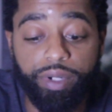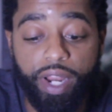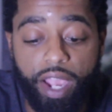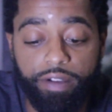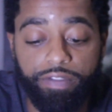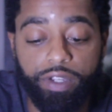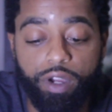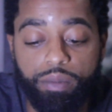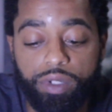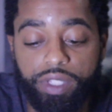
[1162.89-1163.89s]
pornography,
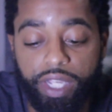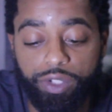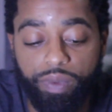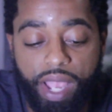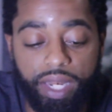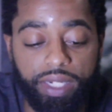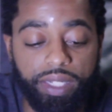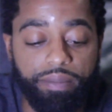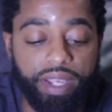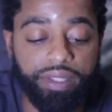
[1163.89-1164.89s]

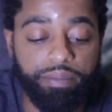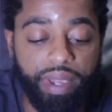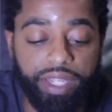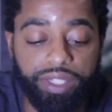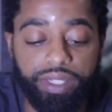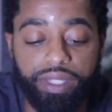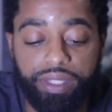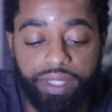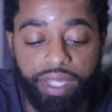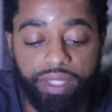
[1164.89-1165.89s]
homosexuality, masturbation,
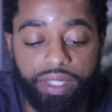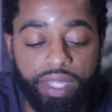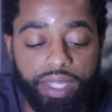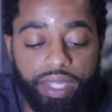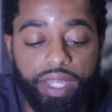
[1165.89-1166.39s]
incest,